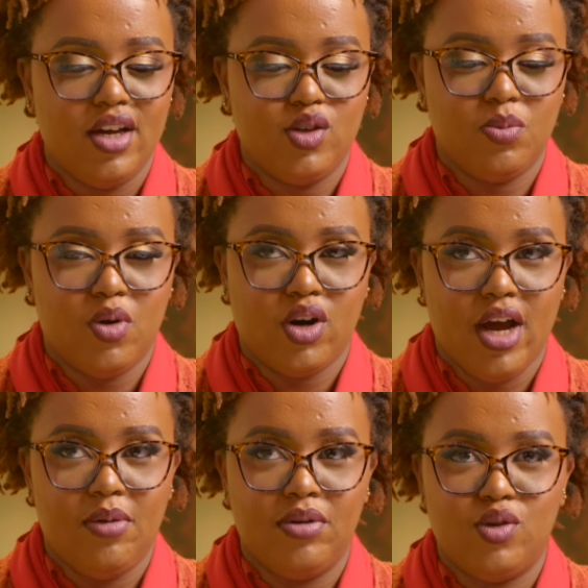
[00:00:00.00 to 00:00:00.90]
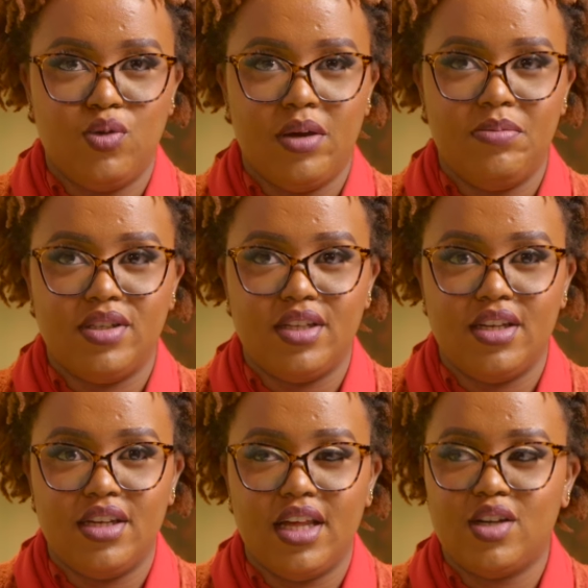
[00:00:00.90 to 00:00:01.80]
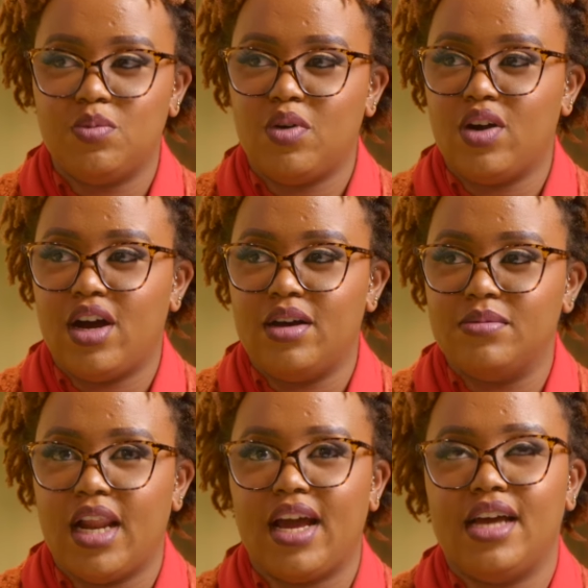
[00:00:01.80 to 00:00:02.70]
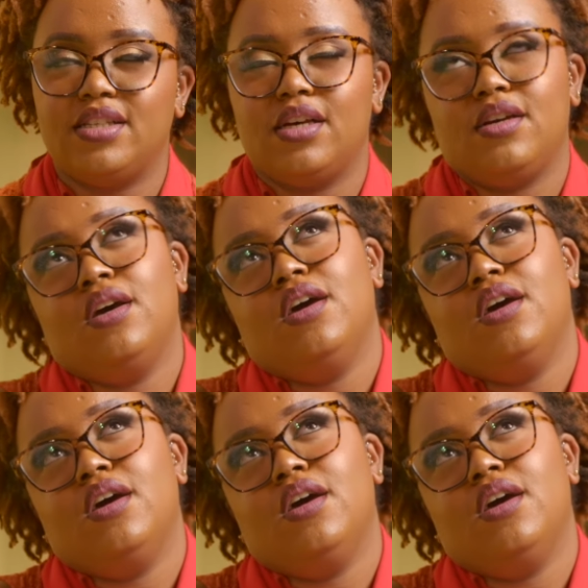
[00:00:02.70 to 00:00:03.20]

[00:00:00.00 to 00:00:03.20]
tomorrow I will do ABCD. Then tomorrow comes, like I say,